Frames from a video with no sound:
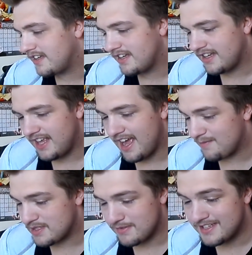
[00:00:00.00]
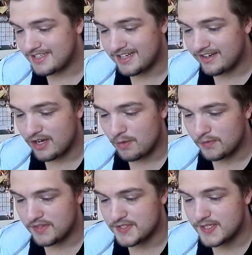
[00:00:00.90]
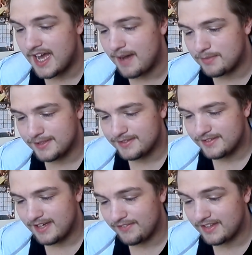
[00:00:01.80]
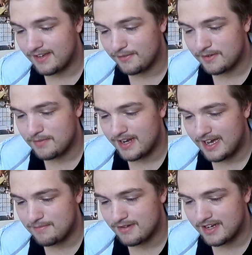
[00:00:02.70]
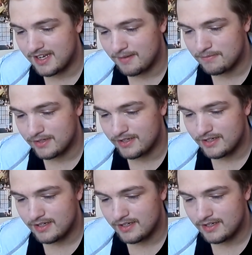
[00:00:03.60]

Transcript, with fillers: yeah, I'm surprised they didn't go with the snap. I think that would have been heartbreaking, but